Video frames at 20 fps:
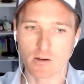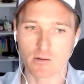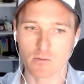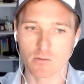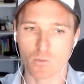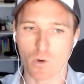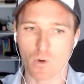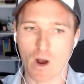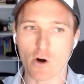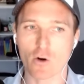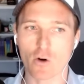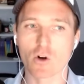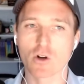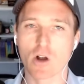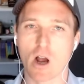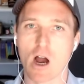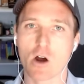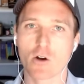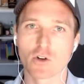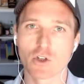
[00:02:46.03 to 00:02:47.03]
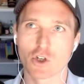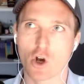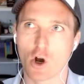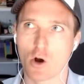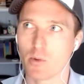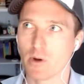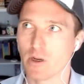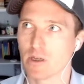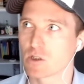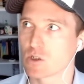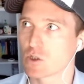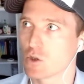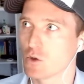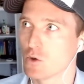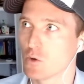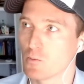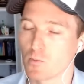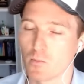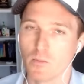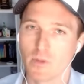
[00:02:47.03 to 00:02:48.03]
our our job is
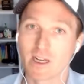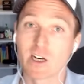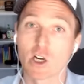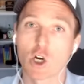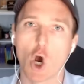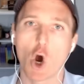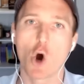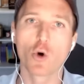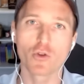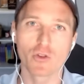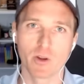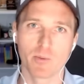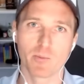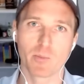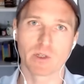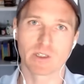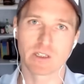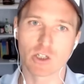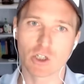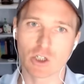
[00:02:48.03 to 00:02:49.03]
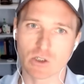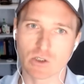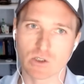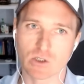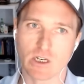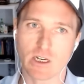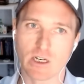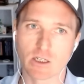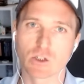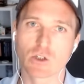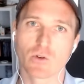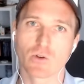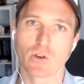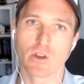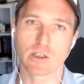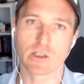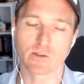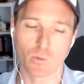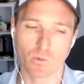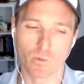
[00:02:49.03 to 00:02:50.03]
to encode the positions into
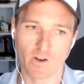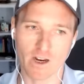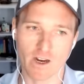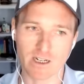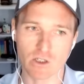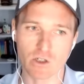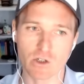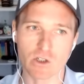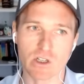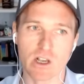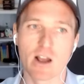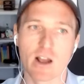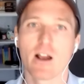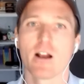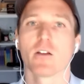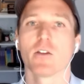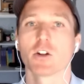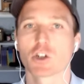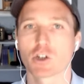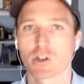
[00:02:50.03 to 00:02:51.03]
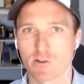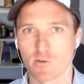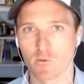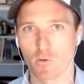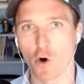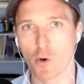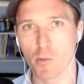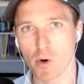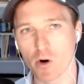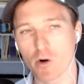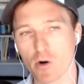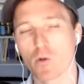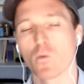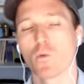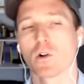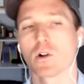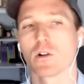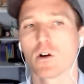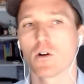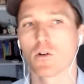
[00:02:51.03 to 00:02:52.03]
these vectors. The transformer
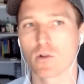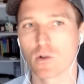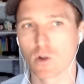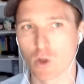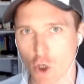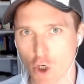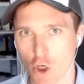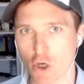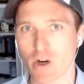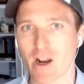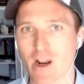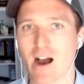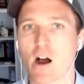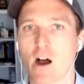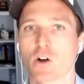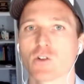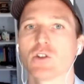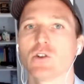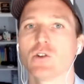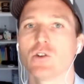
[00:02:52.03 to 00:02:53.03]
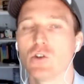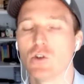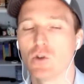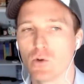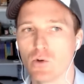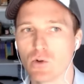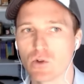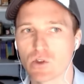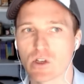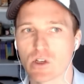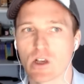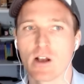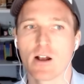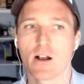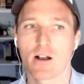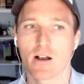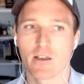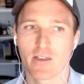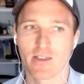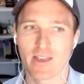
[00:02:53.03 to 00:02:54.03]
will learn how to use
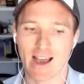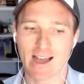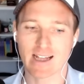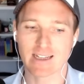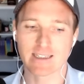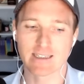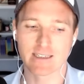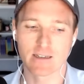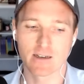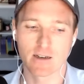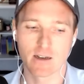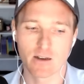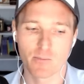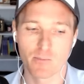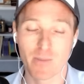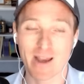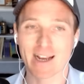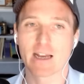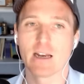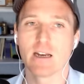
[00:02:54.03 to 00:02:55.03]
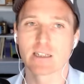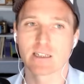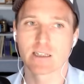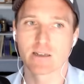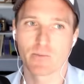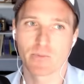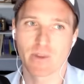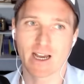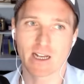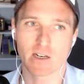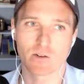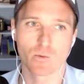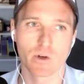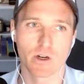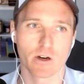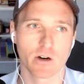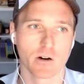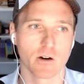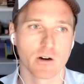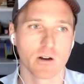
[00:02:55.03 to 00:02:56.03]
that mechanism that we
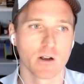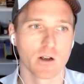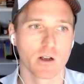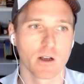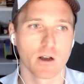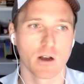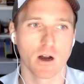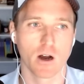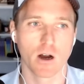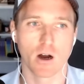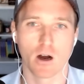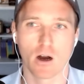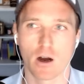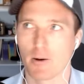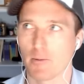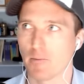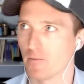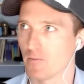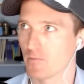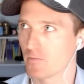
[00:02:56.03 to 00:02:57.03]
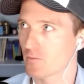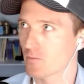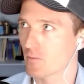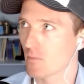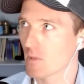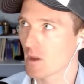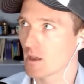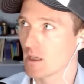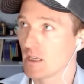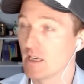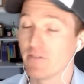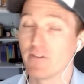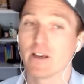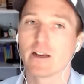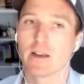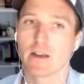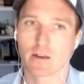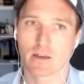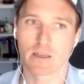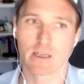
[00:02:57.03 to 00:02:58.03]
are um,
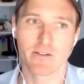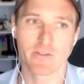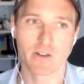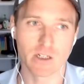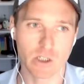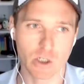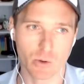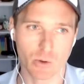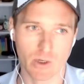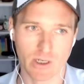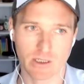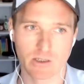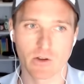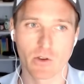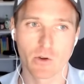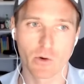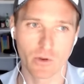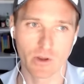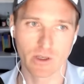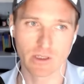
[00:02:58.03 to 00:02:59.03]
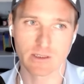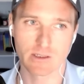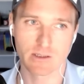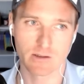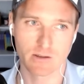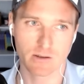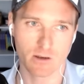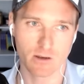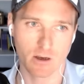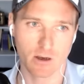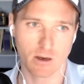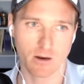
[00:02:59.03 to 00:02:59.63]
giving giving to it through this uh,